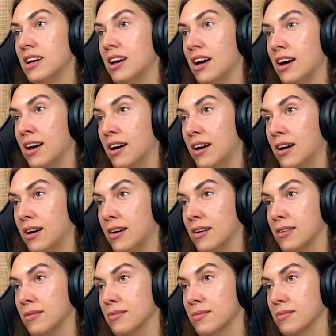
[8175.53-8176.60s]

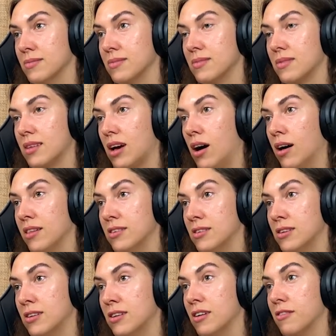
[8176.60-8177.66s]
um,
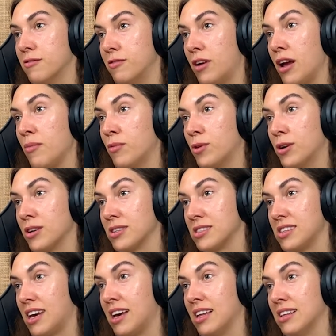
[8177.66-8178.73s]
other frameworks,
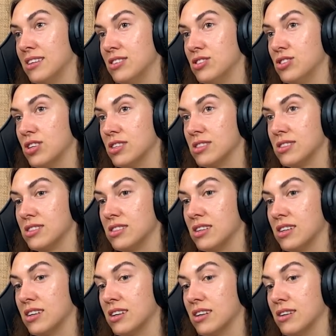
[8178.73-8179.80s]
and just
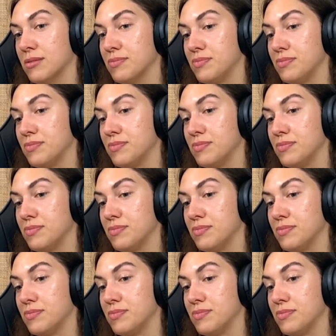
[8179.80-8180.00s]
uh,